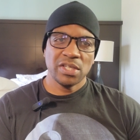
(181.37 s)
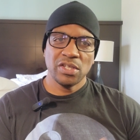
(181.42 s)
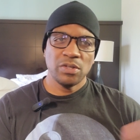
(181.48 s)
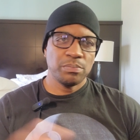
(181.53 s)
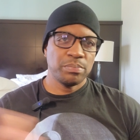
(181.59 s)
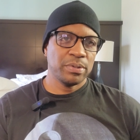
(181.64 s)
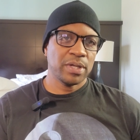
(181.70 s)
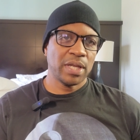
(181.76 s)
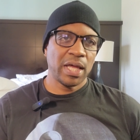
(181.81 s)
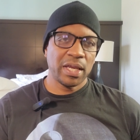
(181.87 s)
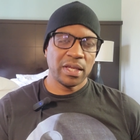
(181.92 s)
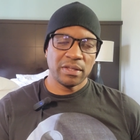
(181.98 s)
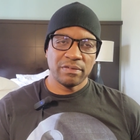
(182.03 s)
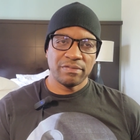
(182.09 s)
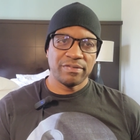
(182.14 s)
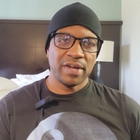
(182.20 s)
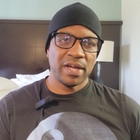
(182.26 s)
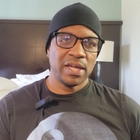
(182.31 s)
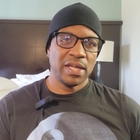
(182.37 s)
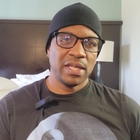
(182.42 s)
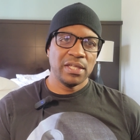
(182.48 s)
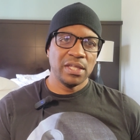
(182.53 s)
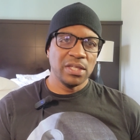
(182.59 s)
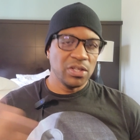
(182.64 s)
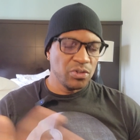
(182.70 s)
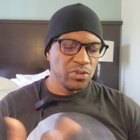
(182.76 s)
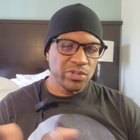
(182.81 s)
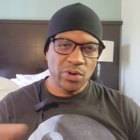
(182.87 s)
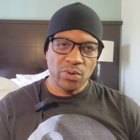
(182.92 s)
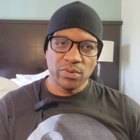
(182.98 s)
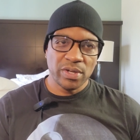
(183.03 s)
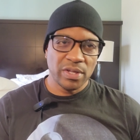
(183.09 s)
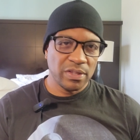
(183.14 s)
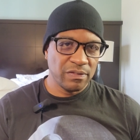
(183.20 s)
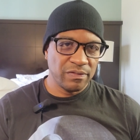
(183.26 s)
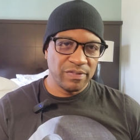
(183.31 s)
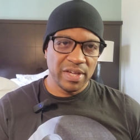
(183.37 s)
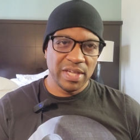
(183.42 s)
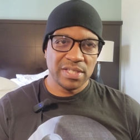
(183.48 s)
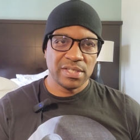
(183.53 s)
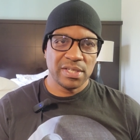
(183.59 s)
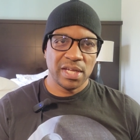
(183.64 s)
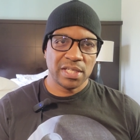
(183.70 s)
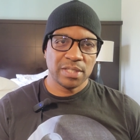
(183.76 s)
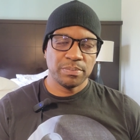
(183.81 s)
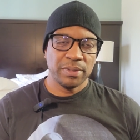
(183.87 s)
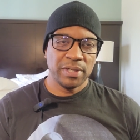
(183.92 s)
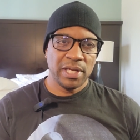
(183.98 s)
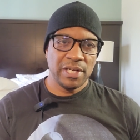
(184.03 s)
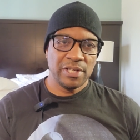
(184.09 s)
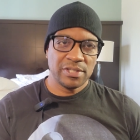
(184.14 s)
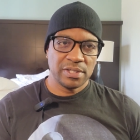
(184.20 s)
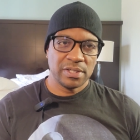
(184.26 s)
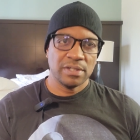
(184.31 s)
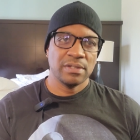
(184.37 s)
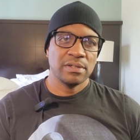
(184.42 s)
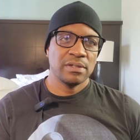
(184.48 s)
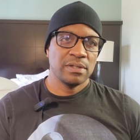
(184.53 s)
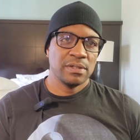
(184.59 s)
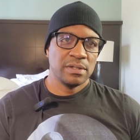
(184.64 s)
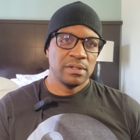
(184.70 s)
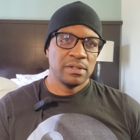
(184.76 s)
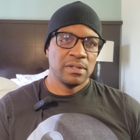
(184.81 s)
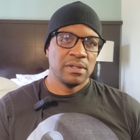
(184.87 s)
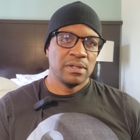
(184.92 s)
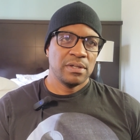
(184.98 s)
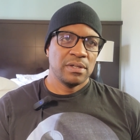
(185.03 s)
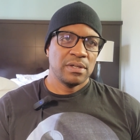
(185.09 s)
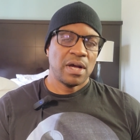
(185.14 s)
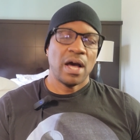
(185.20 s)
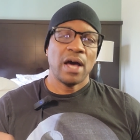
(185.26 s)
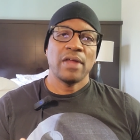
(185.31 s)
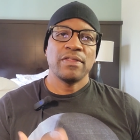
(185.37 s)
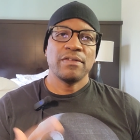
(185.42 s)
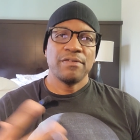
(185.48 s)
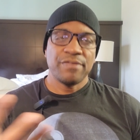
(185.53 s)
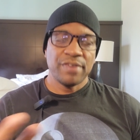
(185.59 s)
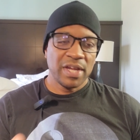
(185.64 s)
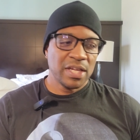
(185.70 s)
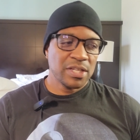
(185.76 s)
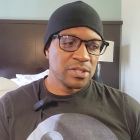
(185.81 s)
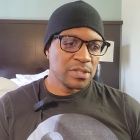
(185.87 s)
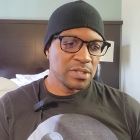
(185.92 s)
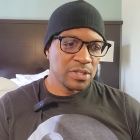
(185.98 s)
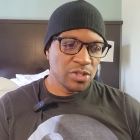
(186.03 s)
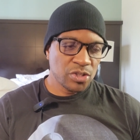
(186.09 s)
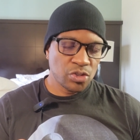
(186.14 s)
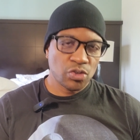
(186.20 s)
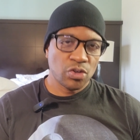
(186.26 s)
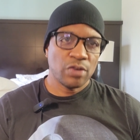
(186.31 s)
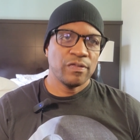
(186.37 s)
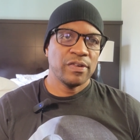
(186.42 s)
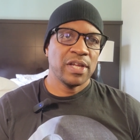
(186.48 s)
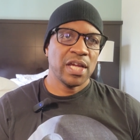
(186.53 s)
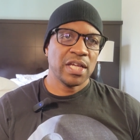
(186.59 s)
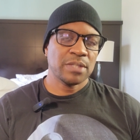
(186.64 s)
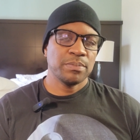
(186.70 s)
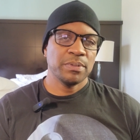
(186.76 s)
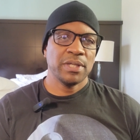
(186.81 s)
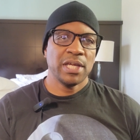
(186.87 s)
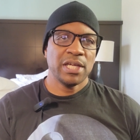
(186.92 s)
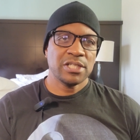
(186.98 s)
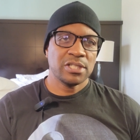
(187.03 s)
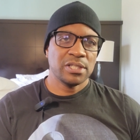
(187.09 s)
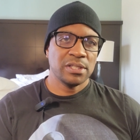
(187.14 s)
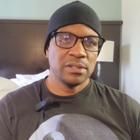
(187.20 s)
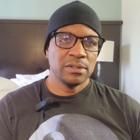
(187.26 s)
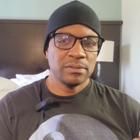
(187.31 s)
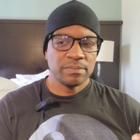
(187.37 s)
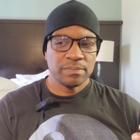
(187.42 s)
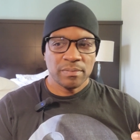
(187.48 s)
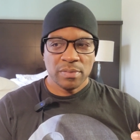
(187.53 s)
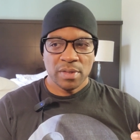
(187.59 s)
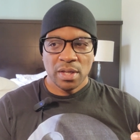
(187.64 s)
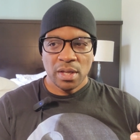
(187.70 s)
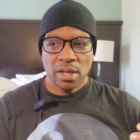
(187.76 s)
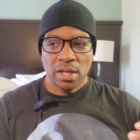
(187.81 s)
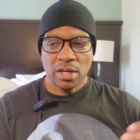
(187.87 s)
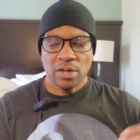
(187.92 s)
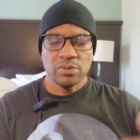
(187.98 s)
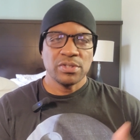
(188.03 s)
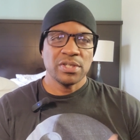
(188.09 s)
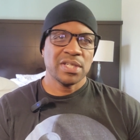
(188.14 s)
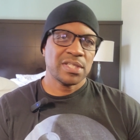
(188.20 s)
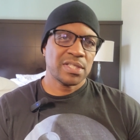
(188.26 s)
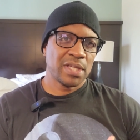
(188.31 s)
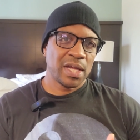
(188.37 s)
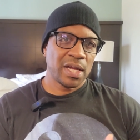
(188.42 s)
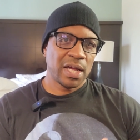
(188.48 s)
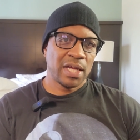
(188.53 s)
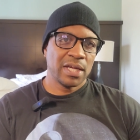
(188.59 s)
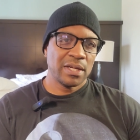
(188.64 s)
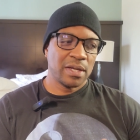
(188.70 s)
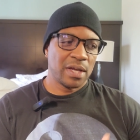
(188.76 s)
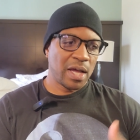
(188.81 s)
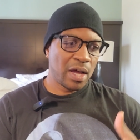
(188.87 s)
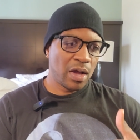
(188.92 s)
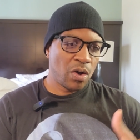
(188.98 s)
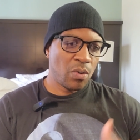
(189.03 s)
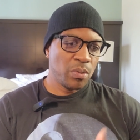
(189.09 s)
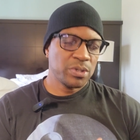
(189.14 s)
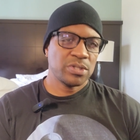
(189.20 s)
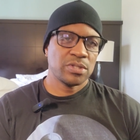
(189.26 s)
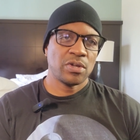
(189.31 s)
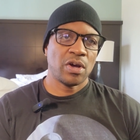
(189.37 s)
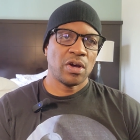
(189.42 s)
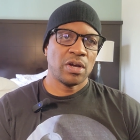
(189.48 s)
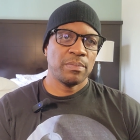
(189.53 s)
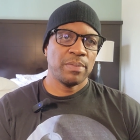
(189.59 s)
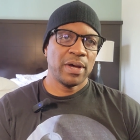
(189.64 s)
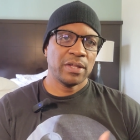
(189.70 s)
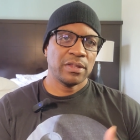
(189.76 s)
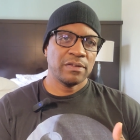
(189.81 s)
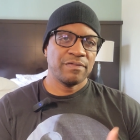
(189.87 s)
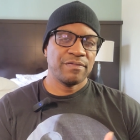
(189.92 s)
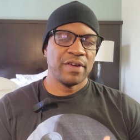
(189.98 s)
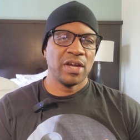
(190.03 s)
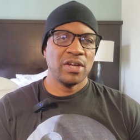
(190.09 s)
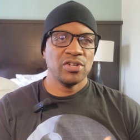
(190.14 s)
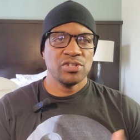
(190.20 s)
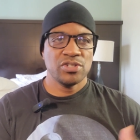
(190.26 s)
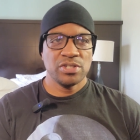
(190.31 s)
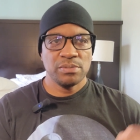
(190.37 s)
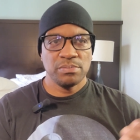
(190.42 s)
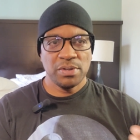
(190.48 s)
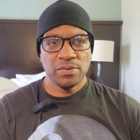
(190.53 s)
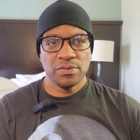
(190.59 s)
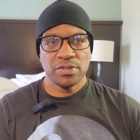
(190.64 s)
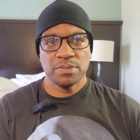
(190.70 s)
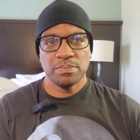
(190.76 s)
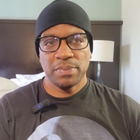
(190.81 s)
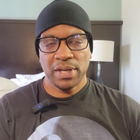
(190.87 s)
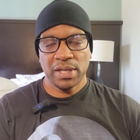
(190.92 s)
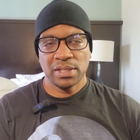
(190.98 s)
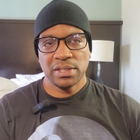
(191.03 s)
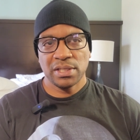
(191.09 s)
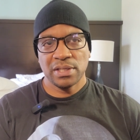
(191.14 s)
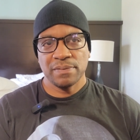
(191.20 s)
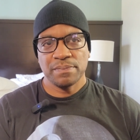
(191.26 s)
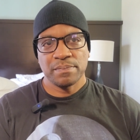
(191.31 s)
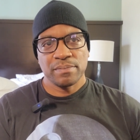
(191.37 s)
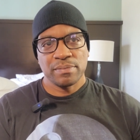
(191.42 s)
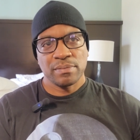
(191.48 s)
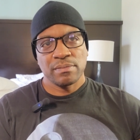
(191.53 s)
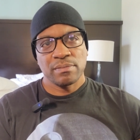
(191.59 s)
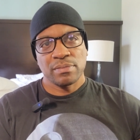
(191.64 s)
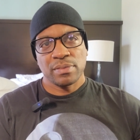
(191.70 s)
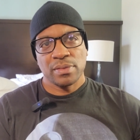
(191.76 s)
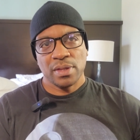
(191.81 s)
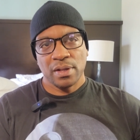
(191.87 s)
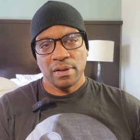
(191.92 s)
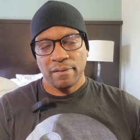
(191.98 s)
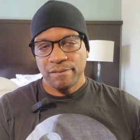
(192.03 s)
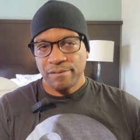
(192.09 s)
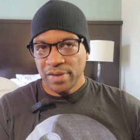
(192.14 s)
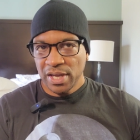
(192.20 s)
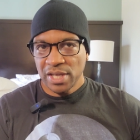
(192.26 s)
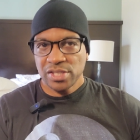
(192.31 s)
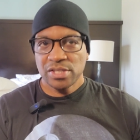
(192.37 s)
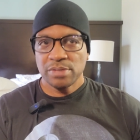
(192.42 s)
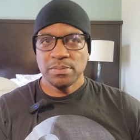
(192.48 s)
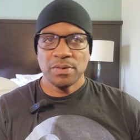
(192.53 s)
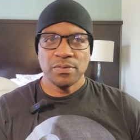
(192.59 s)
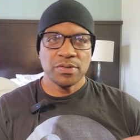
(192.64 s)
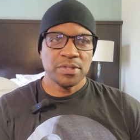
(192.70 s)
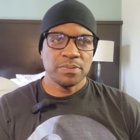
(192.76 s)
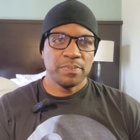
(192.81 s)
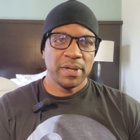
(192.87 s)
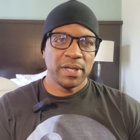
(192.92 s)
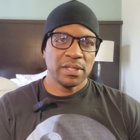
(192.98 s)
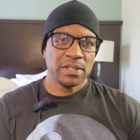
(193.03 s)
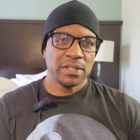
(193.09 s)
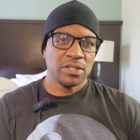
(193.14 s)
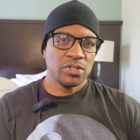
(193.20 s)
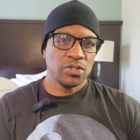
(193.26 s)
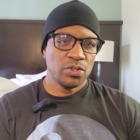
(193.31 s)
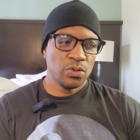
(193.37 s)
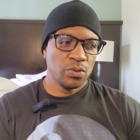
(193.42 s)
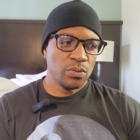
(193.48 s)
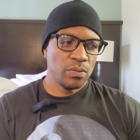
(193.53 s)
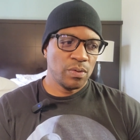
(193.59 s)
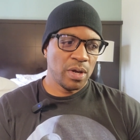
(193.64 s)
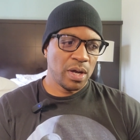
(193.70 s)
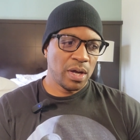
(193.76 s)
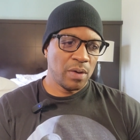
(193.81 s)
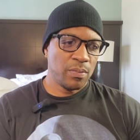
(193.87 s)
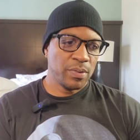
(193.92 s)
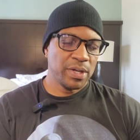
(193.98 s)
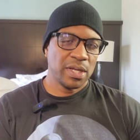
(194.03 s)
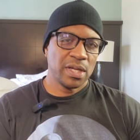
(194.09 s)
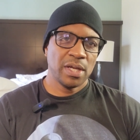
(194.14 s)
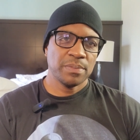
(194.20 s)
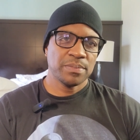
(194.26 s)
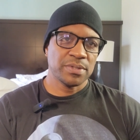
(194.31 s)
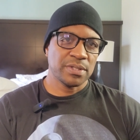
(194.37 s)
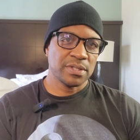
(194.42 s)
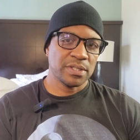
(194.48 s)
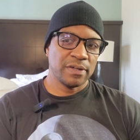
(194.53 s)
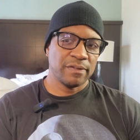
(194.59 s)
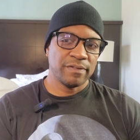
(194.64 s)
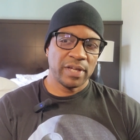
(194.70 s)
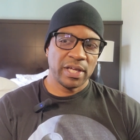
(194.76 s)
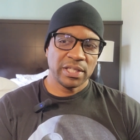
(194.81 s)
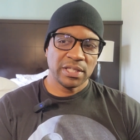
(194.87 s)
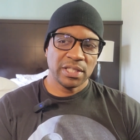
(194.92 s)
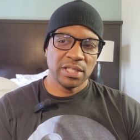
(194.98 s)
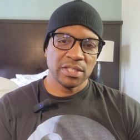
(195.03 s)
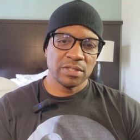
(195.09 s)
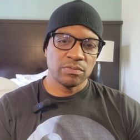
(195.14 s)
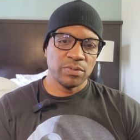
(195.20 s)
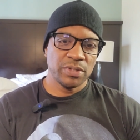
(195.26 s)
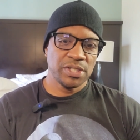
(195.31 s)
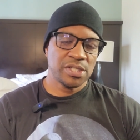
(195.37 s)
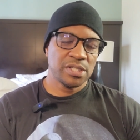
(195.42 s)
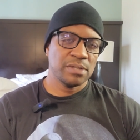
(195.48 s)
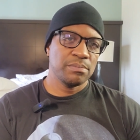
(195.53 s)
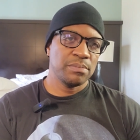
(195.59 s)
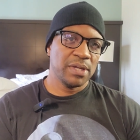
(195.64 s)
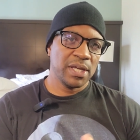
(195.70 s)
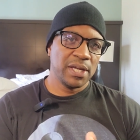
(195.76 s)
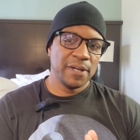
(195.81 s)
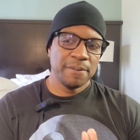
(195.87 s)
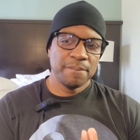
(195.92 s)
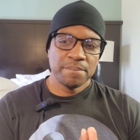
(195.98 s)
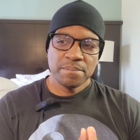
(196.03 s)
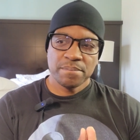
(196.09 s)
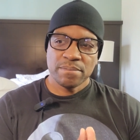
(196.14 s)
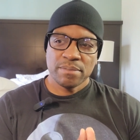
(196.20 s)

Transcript: sudden you pull out of the fight and then you don't give the fans an explanation. Uh, the fans deserve an explanation. You know, just like I, I always talk about the fighters should be respected, fans should be respected too uh, when it comes to stuff like this. We should be